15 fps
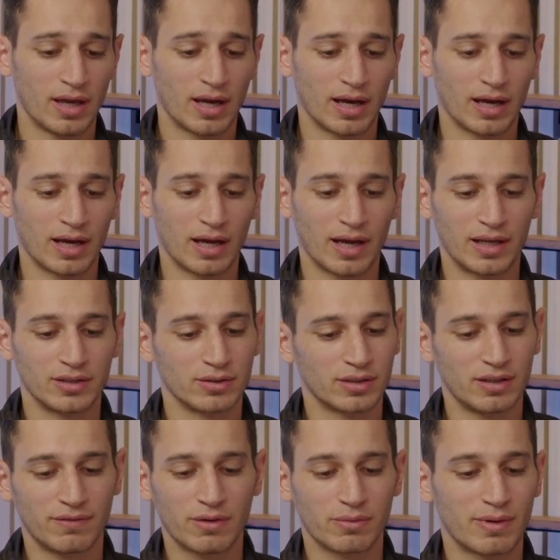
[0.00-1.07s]
and you
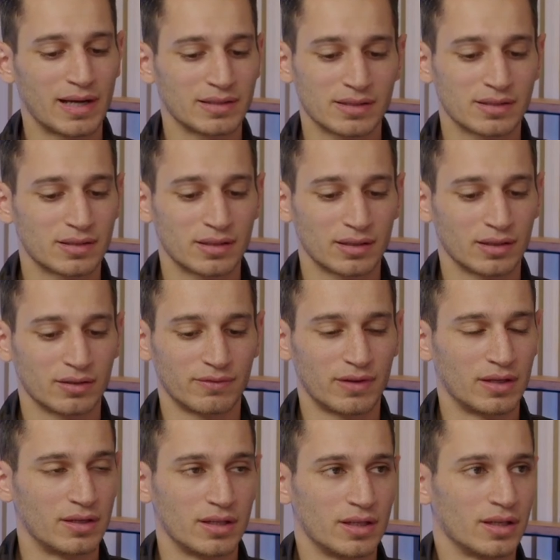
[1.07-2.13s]
leave the rest of the
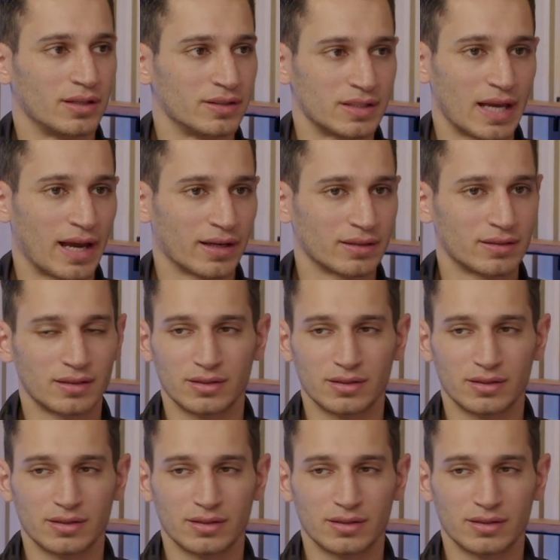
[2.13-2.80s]
knee intact.